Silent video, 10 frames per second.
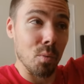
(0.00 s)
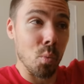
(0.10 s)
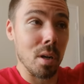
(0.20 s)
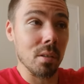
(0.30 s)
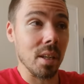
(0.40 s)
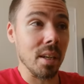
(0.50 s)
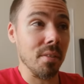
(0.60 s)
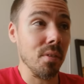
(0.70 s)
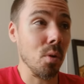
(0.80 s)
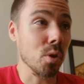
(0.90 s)

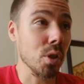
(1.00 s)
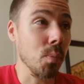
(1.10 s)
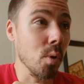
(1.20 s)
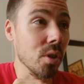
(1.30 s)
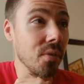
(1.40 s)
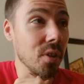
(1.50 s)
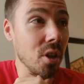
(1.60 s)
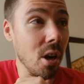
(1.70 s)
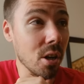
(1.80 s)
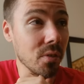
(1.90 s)
Wildlife or sports
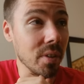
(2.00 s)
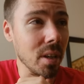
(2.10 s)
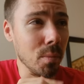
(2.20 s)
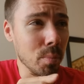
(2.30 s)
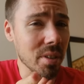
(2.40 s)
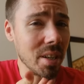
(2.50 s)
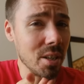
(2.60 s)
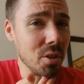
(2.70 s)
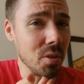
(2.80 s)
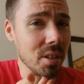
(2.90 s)
photography? I'll
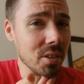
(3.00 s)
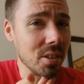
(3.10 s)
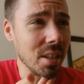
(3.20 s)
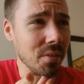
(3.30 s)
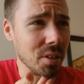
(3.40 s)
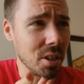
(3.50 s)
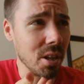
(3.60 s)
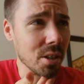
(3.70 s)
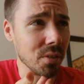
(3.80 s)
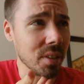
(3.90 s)
pretend you didn't say
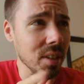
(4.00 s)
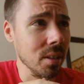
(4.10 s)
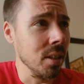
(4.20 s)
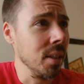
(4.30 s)
photography.